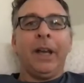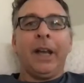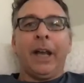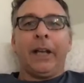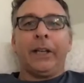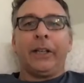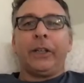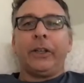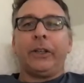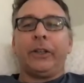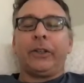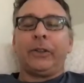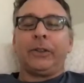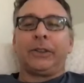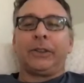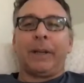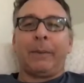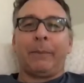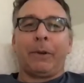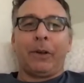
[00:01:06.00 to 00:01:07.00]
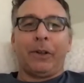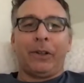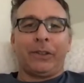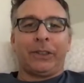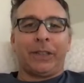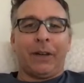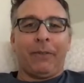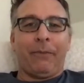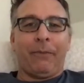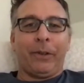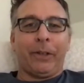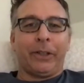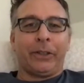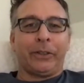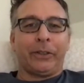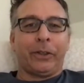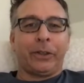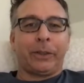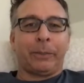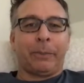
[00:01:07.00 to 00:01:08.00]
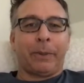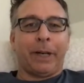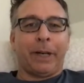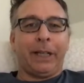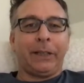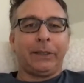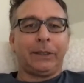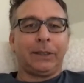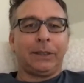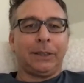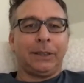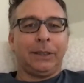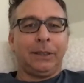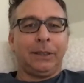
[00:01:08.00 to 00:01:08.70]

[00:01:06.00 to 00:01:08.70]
And do you do similar stuff for the Georgia Press?